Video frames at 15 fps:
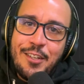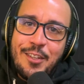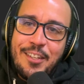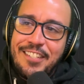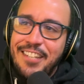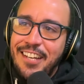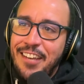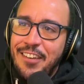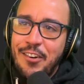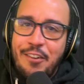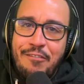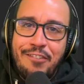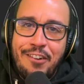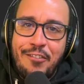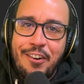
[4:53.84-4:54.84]
let's check in on our
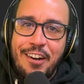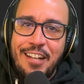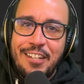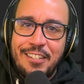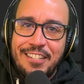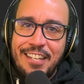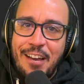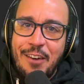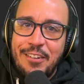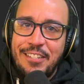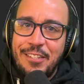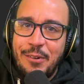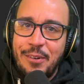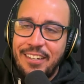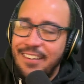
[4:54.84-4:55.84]
friend Ronaldo, see how he's
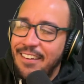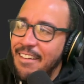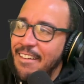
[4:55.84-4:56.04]
doing.